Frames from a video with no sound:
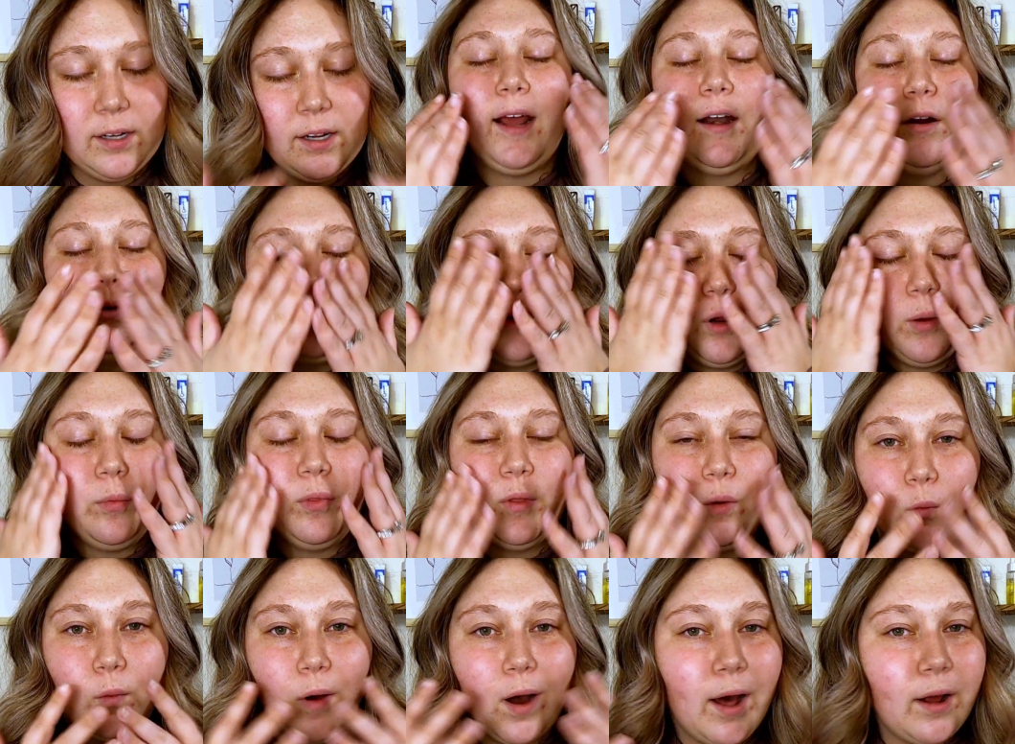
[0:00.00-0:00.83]
kind of rub
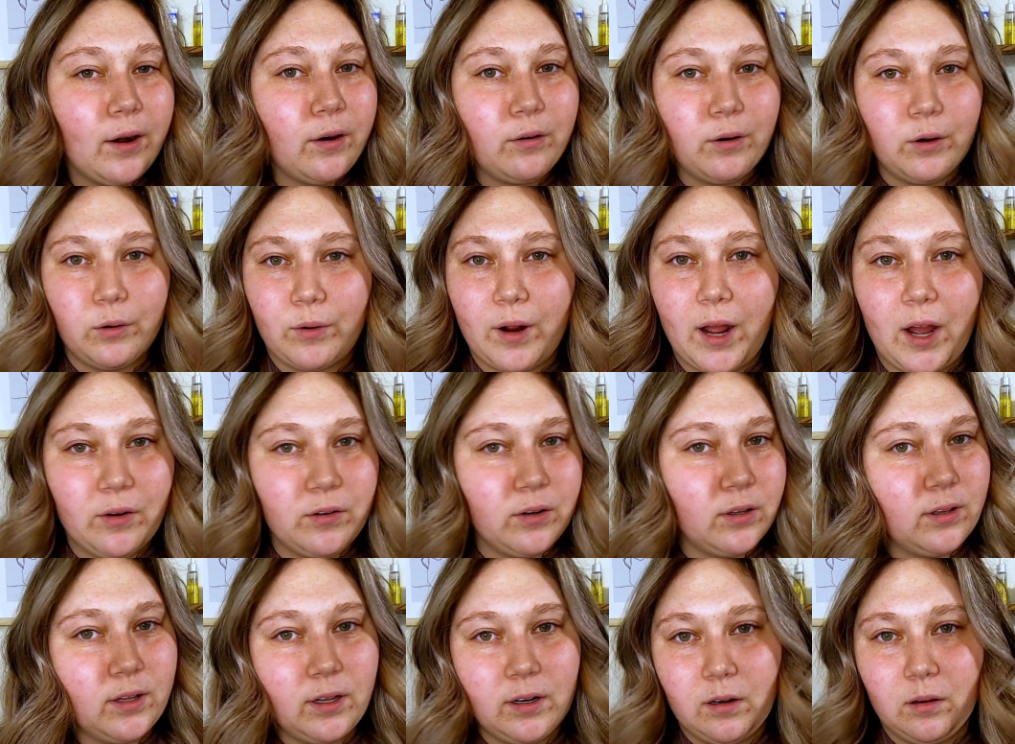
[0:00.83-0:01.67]
the water
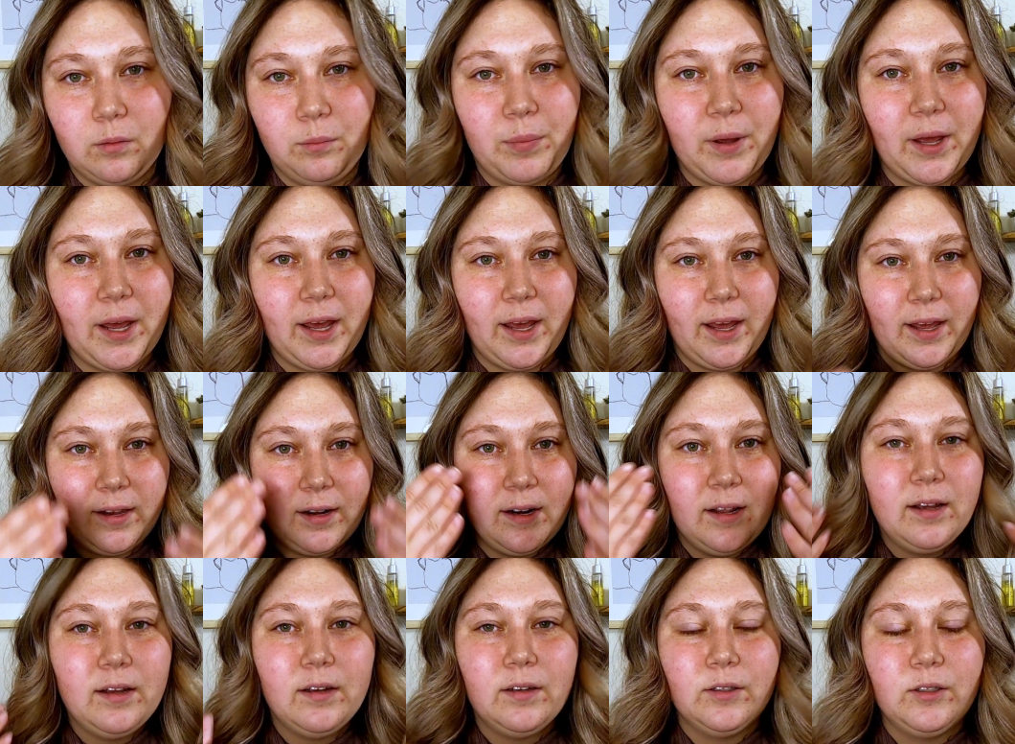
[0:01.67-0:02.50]
around a little
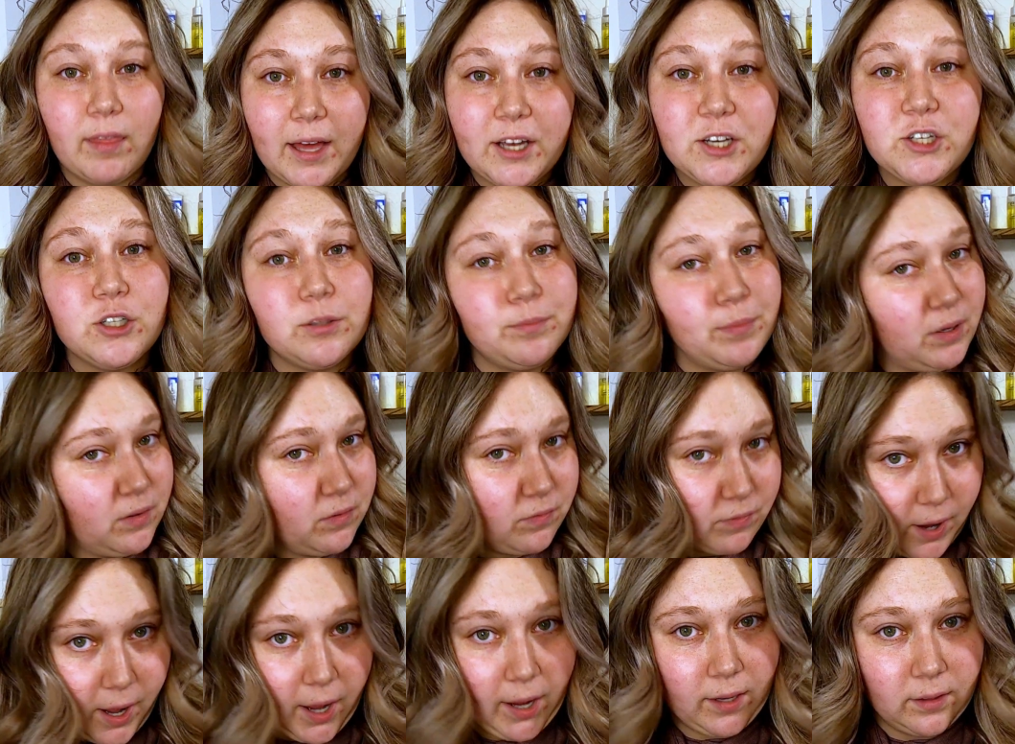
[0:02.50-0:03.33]
bit, and that should be
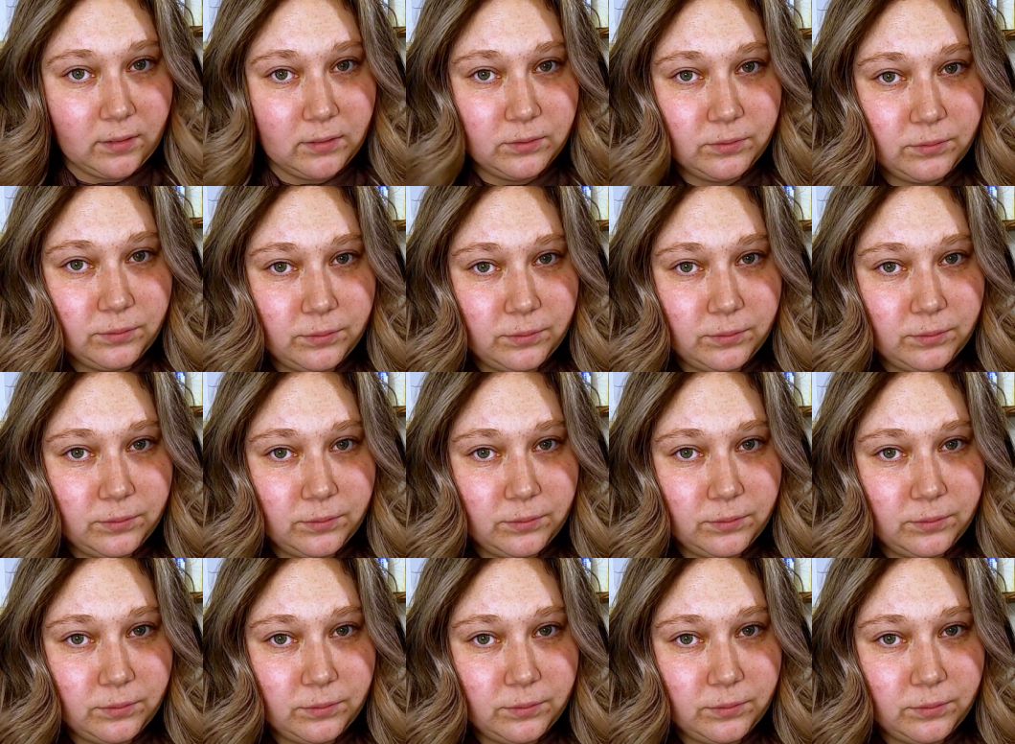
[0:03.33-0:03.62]
fine.